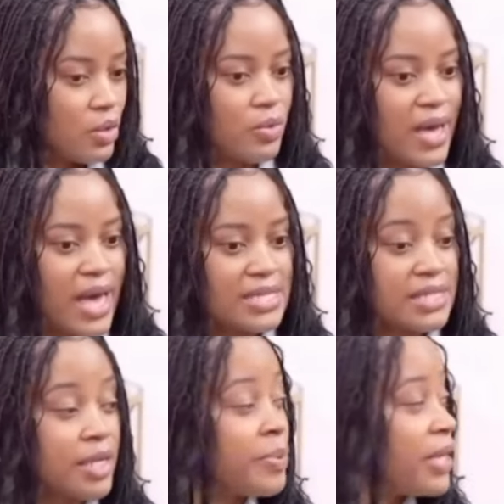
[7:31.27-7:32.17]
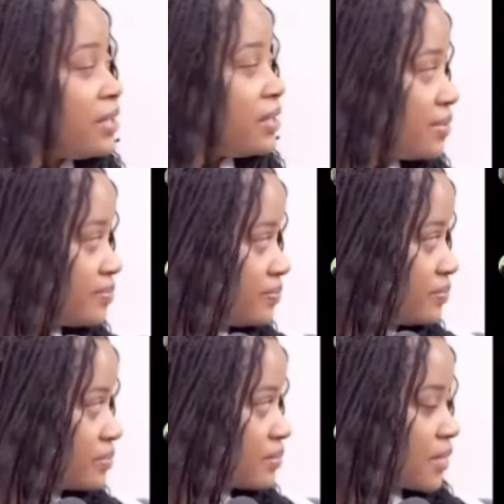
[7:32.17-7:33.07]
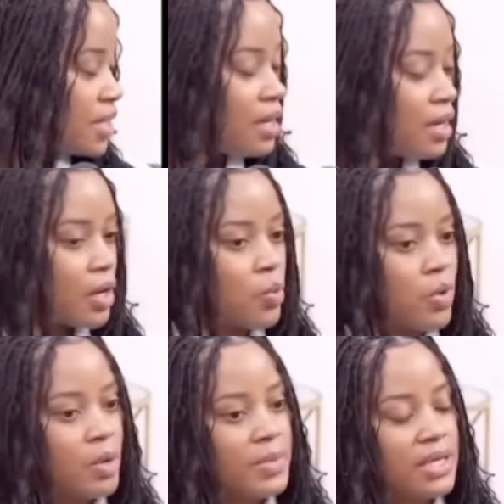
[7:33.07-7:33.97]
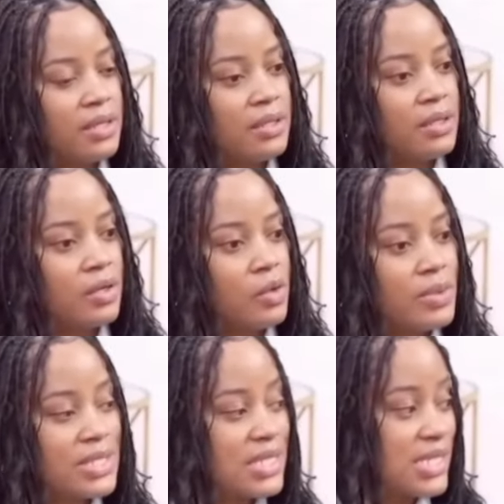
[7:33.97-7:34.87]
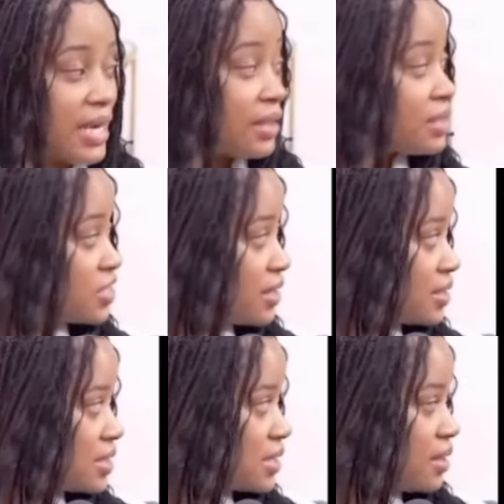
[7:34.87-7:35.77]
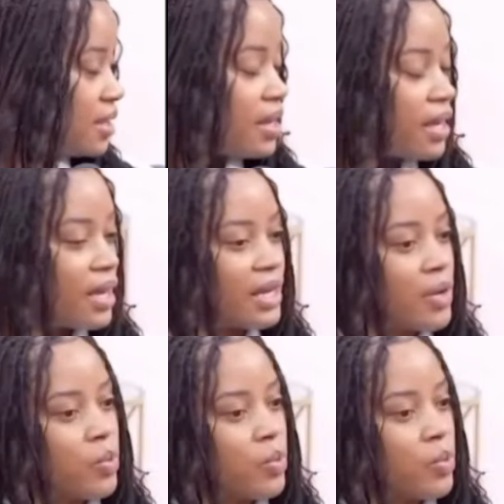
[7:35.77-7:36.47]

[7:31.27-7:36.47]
We don't, or we shouldn't, have thoughts and opinions of our own.